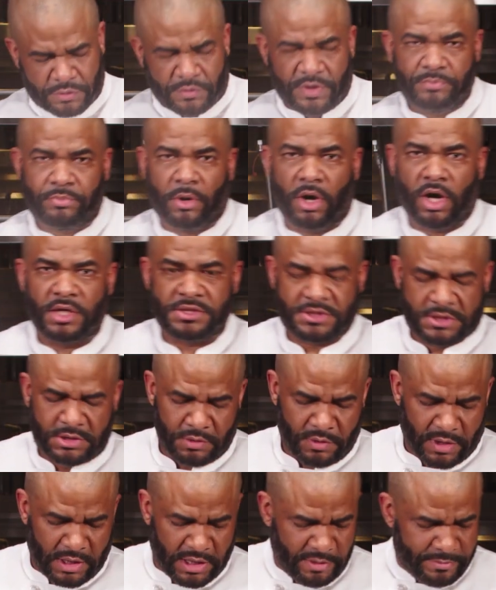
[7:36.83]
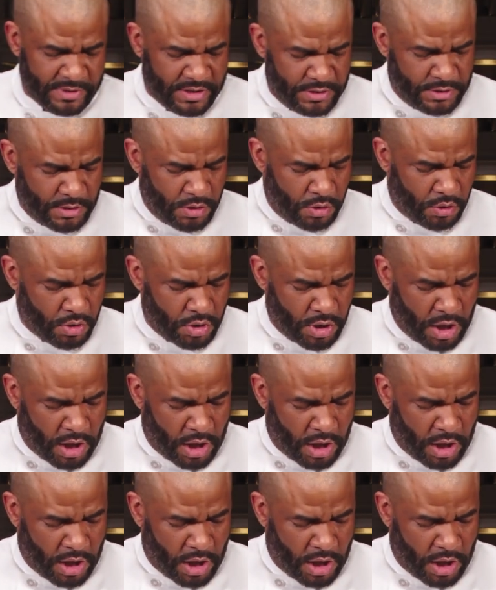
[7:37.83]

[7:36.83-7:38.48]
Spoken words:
3 parts to a lemon or